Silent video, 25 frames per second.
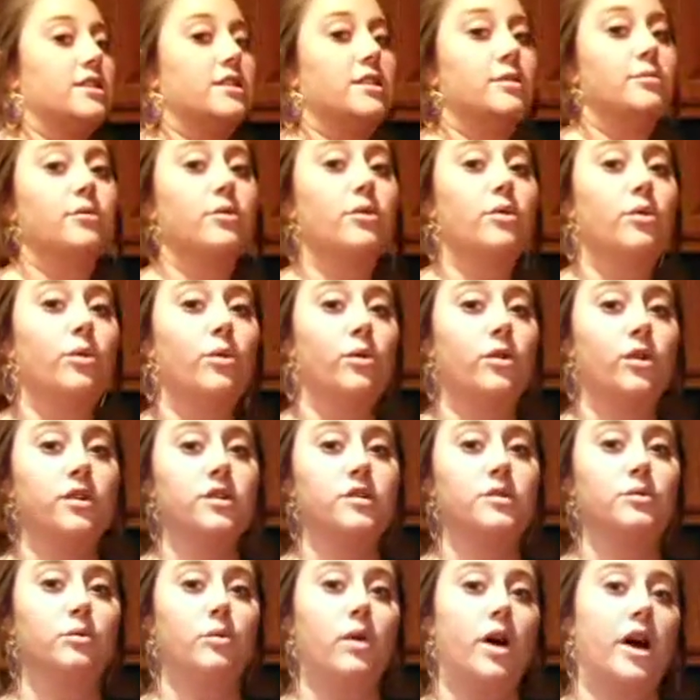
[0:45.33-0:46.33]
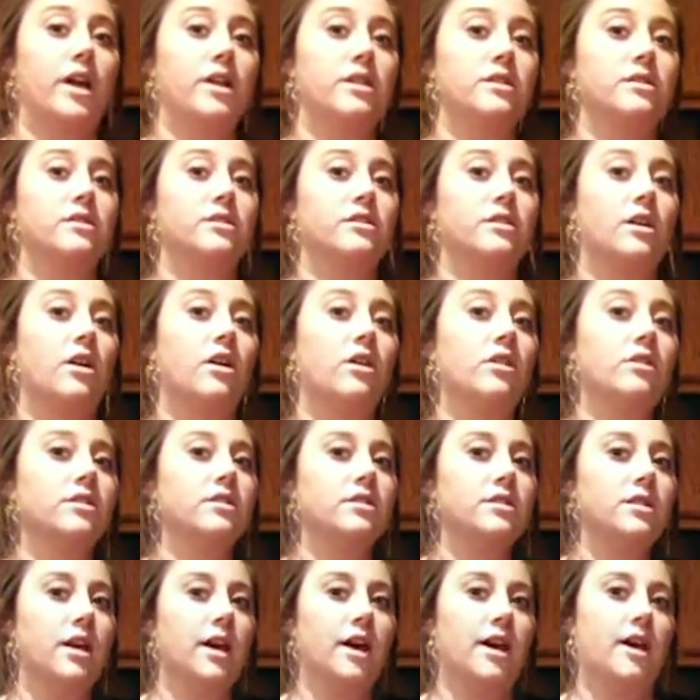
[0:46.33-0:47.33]
some coarse white
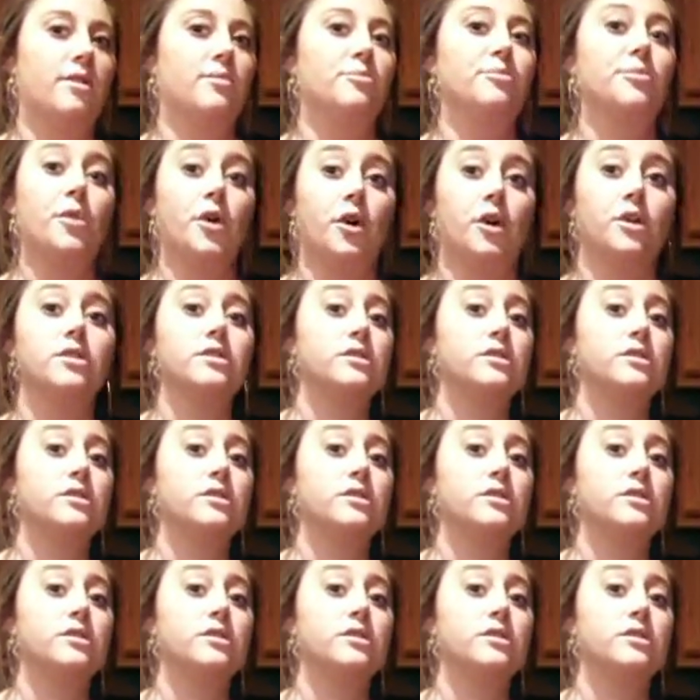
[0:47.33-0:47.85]
salt, bar